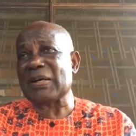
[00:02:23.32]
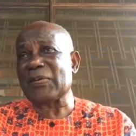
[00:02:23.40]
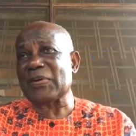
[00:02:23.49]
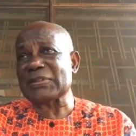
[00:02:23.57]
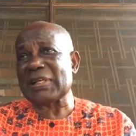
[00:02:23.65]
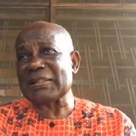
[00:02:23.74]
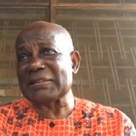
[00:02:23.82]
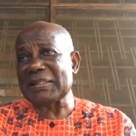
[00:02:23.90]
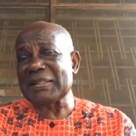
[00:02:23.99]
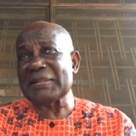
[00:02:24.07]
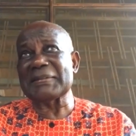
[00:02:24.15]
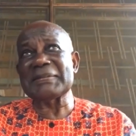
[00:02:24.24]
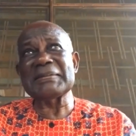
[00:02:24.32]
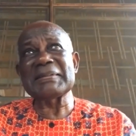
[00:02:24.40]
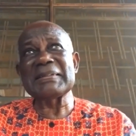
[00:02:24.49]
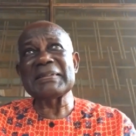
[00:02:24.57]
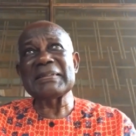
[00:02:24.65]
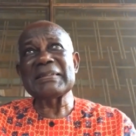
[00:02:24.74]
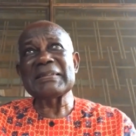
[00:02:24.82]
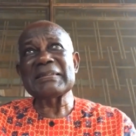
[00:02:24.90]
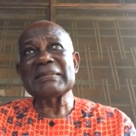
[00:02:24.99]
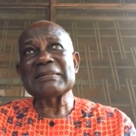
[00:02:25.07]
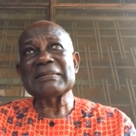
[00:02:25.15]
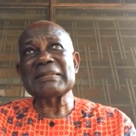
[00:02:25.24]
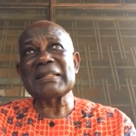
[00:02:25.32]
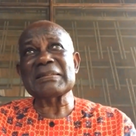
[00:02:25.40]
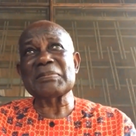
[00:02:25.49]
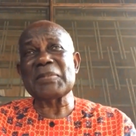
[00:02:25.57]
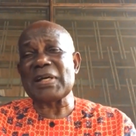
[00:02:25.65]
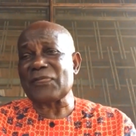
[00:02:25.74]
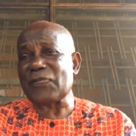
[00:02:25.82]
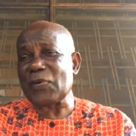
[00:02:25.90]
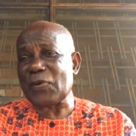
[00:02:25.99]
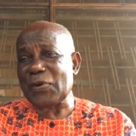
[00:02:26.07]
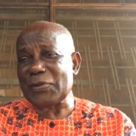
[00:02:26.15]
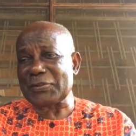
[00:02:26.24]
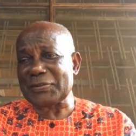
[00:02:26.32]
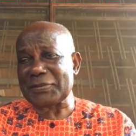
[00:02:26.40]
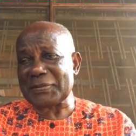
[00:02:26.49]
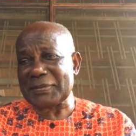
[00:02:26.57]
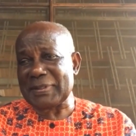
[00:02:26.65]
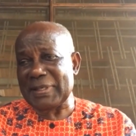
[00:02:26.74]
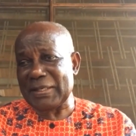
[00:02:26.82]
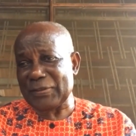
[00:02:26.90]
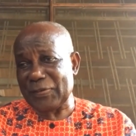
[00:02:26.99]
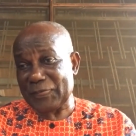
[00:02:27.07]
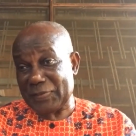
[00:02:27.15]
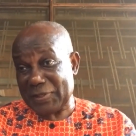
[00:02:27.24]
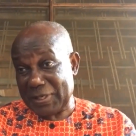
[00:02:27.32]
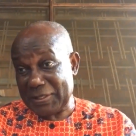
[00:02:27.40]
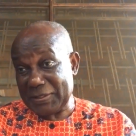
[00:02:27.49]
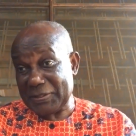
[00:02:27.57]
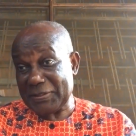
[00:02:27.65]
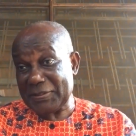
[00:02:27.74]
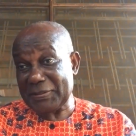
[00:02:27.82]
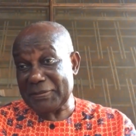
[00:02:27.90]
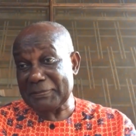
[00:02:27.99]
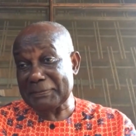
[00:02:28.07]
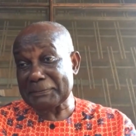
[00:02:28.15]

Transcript: was at Yale that my focus kind of changed. Okay.